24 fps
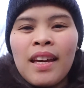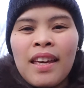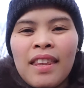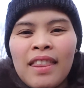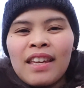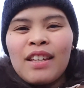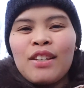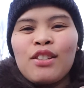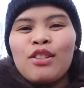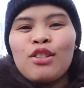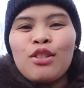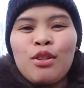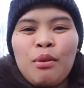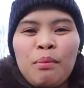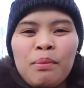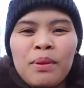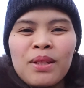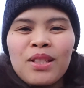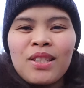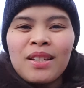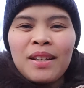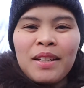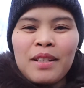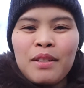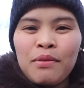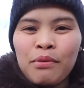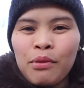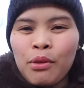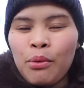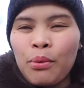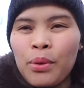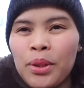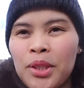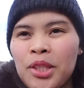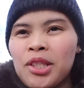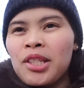thank you so much guys for
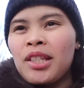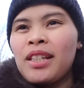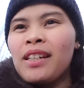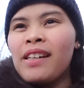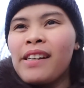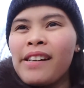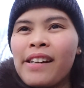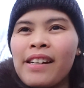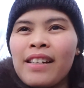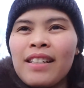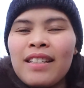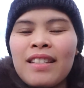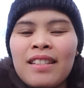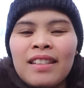watching guys.